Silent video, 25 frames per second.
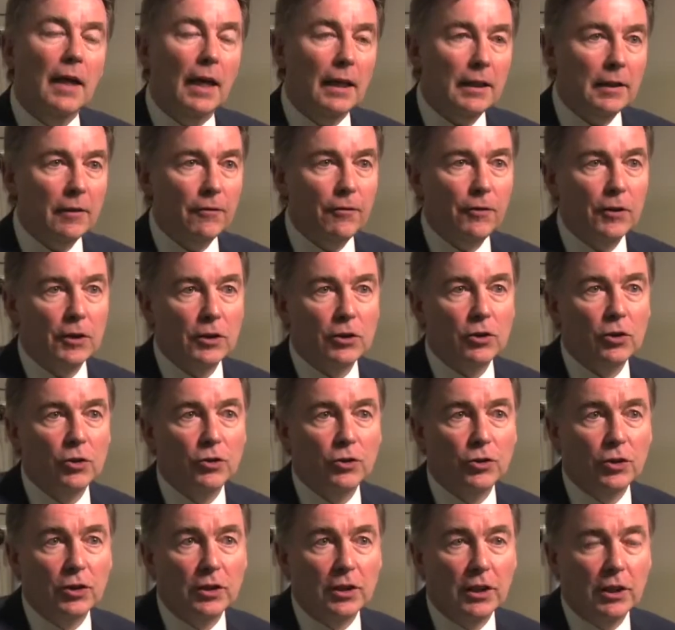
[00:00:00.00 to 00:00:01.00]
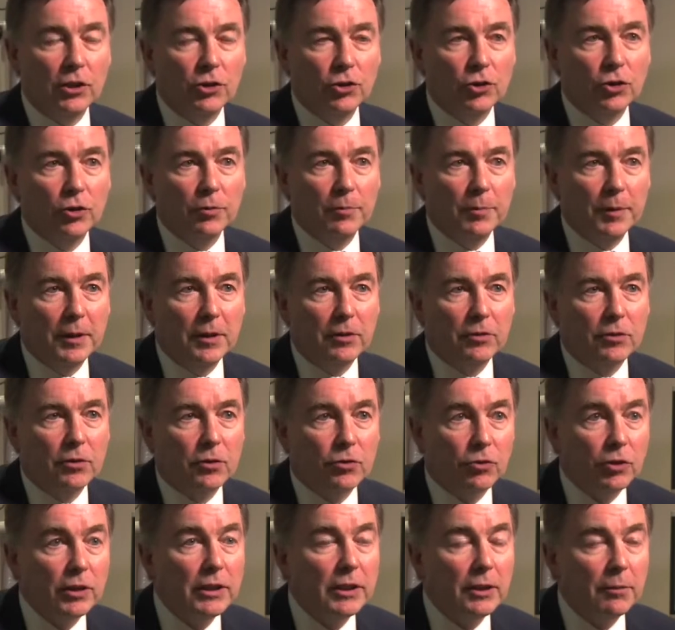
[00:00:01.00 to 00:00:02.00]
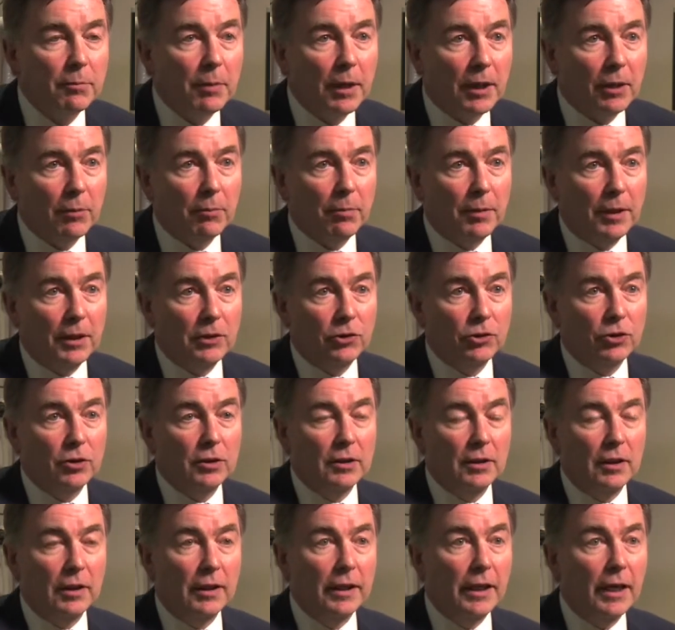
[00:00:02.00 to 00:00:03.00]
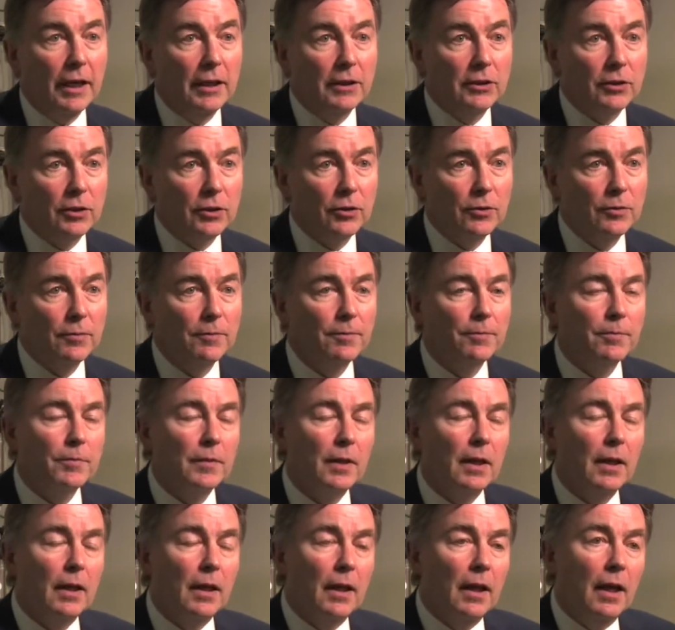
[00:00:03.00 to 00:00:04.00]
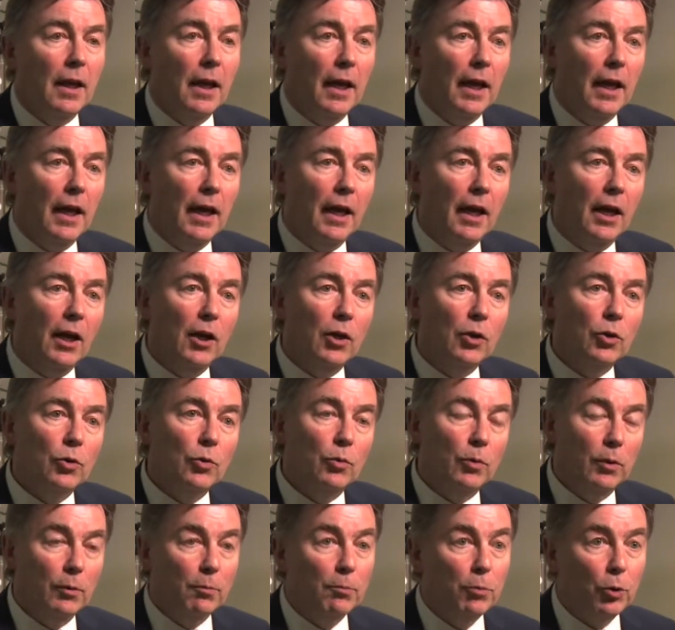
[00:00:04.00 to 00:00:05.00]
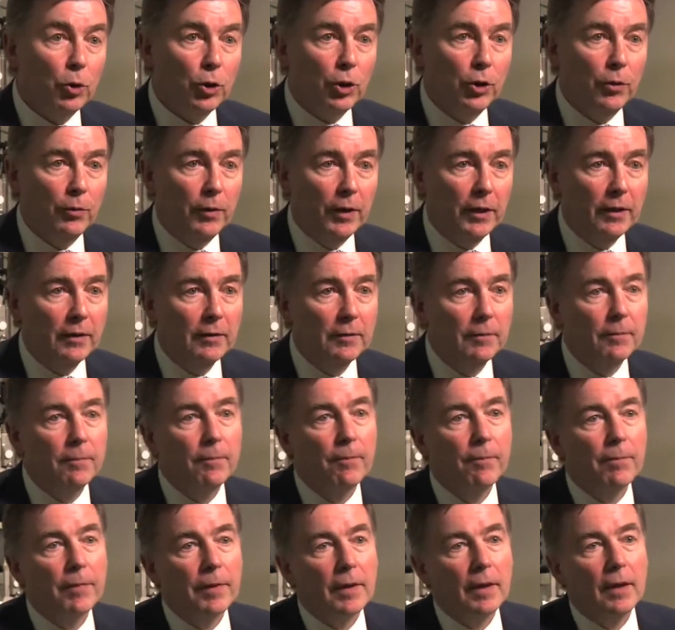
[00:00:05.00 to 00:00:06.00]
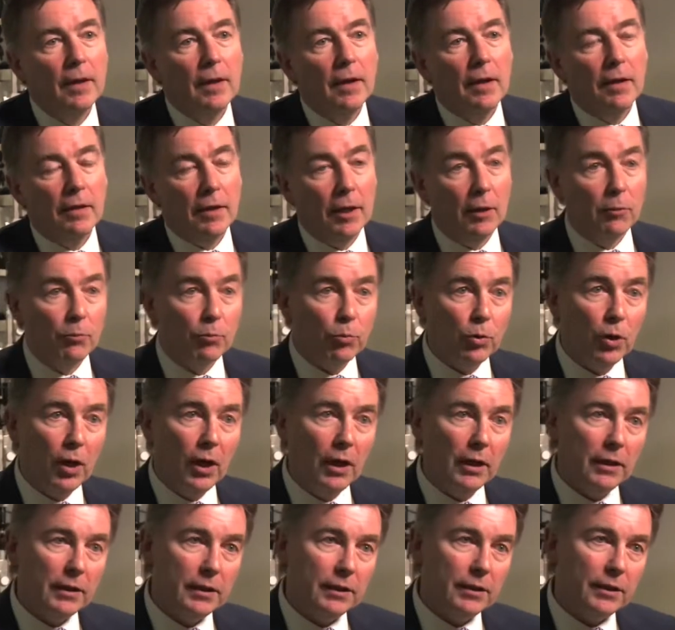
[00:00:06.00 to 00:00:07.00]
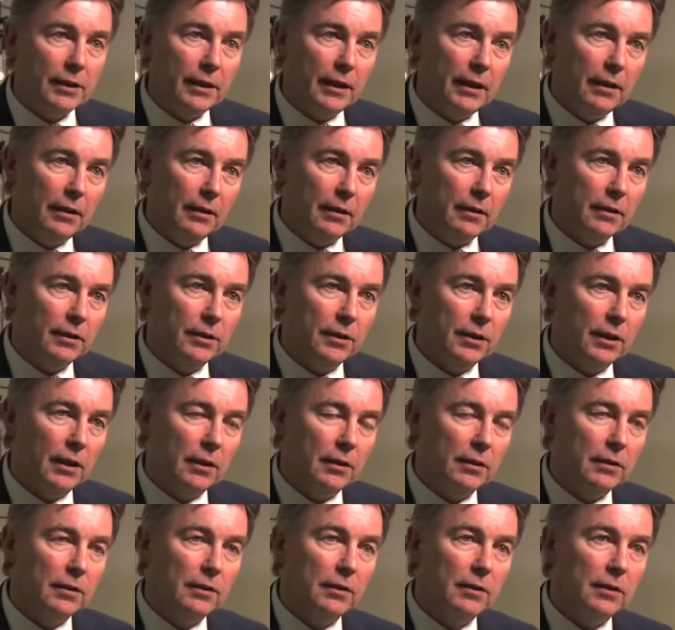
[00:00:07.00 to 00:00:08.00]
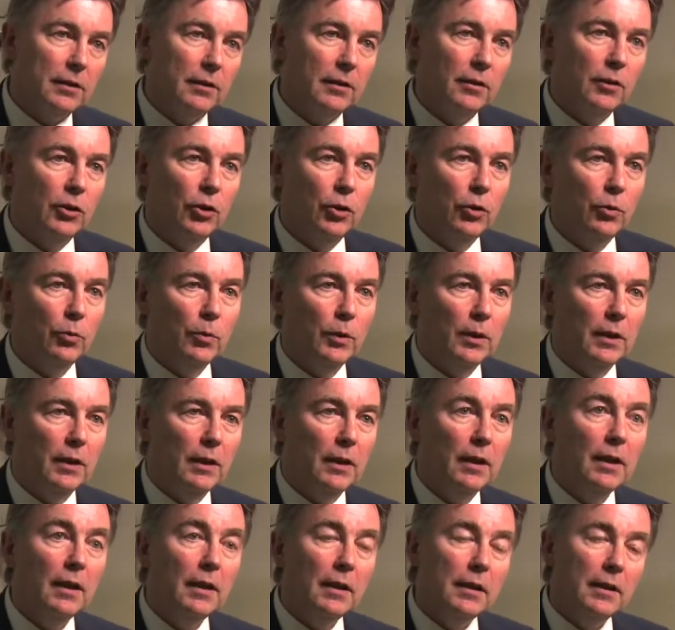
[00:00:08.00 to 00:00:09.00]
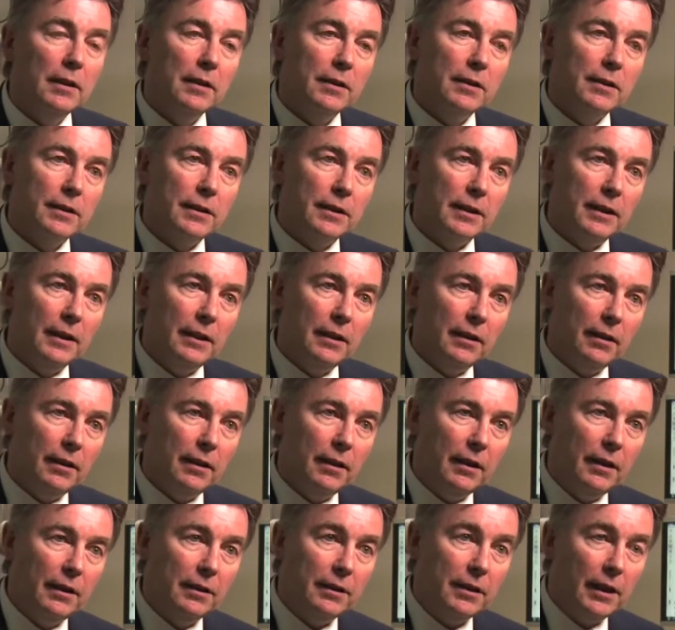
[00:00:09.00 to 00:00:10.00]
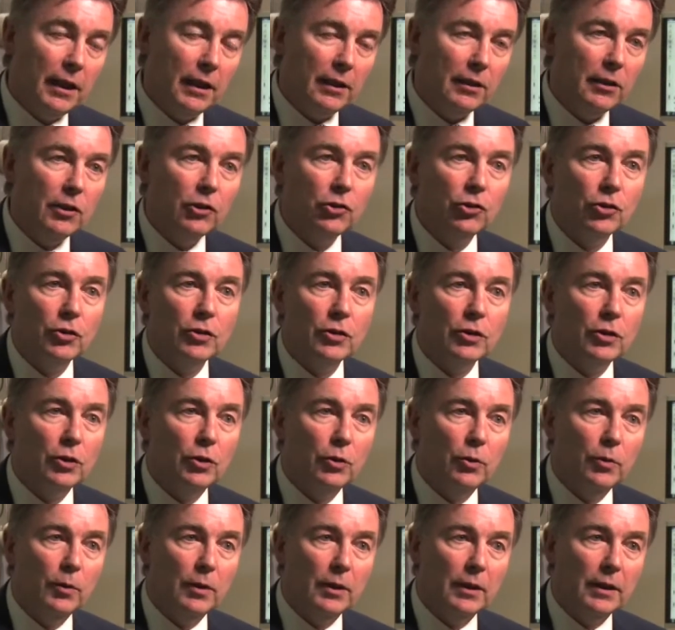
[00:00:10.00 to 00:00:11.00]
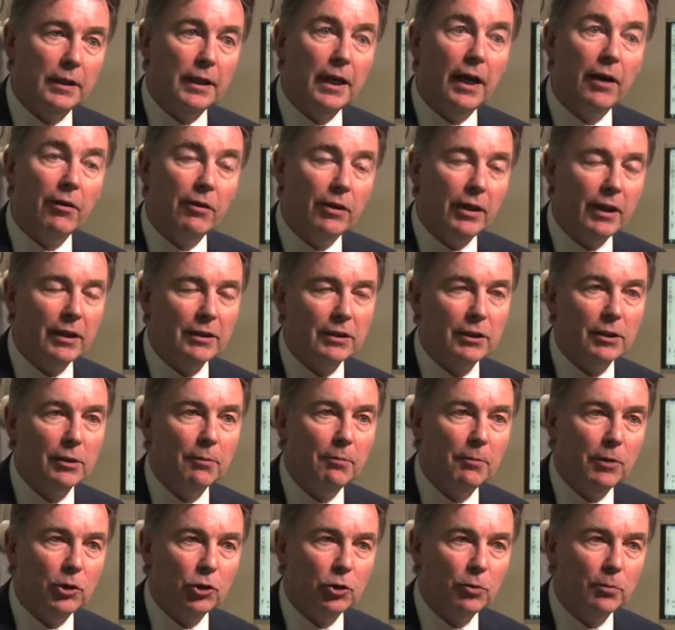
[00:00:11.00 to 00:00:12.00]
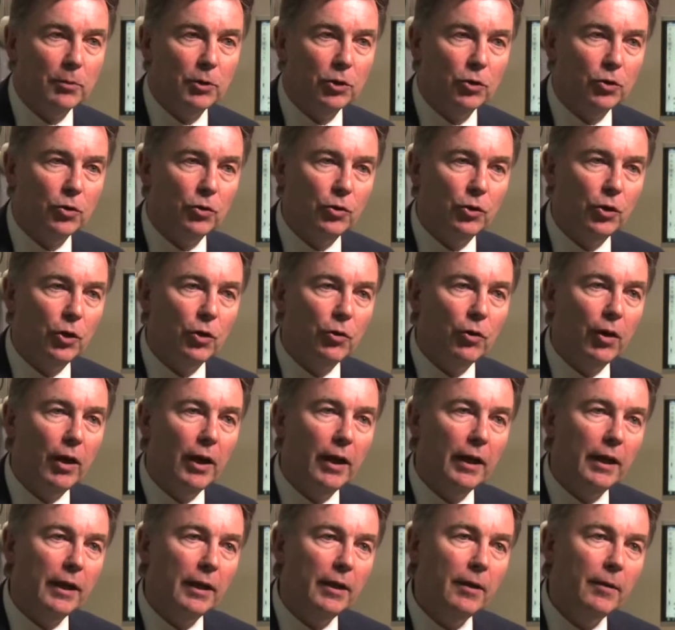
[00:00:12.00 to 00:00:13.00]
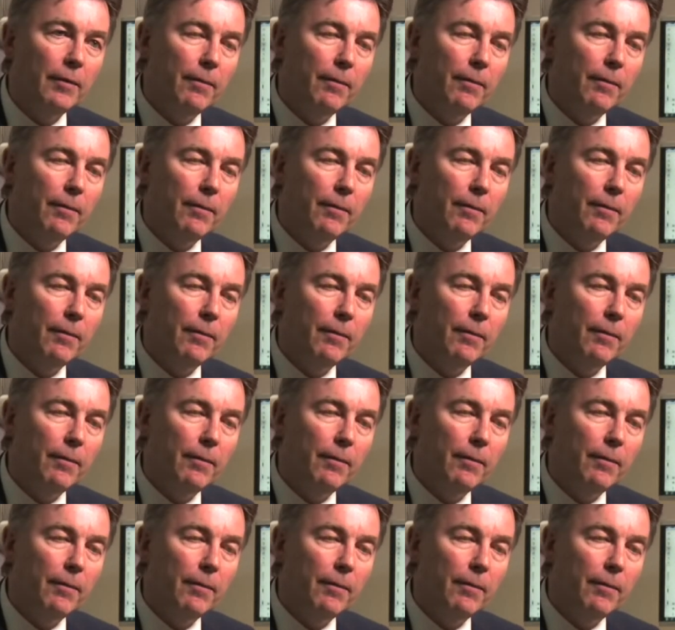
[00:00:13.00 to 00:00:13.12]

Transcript: At the first consultation, you'll be greeted by the patient liaison who will book you in. Then prior to seeing the consultant, you will see the technicians who will carry out some measurements on your eye.